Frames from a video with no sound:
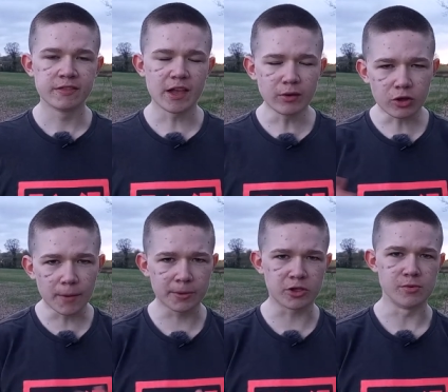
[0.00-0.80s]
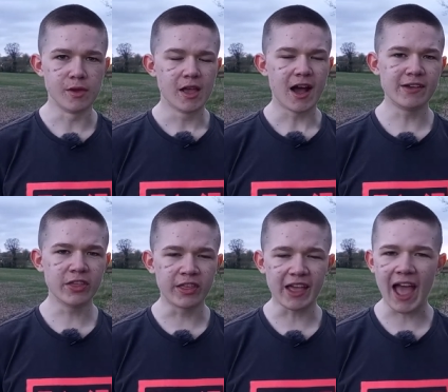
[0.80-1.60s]
they'll look up at you and
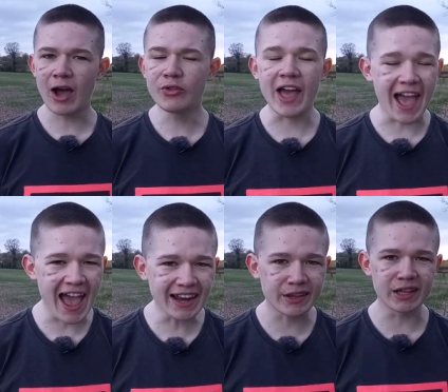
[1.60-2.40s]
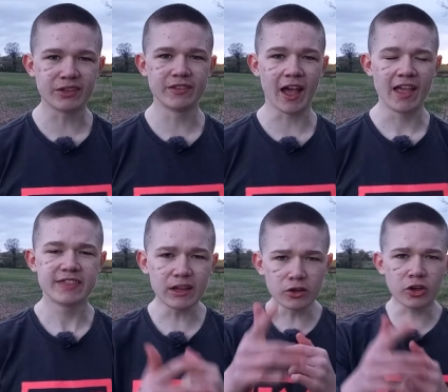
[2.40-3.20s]
they'll think, how the hell has he done that?
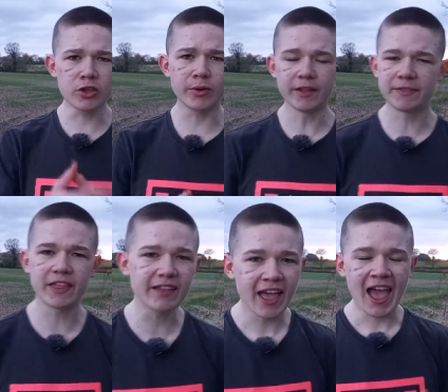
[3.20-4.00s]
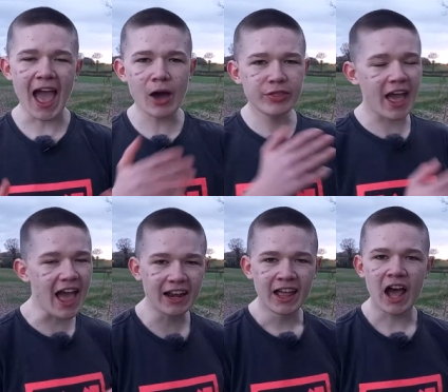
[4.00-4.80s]
They'll look at you and they'll think, how the
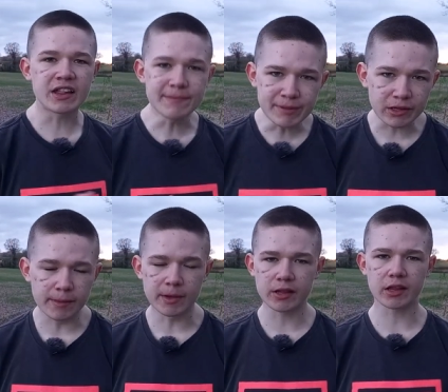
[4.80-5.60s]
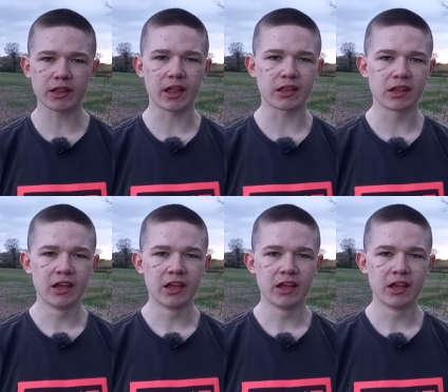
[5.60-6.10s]
hell has he built so much success?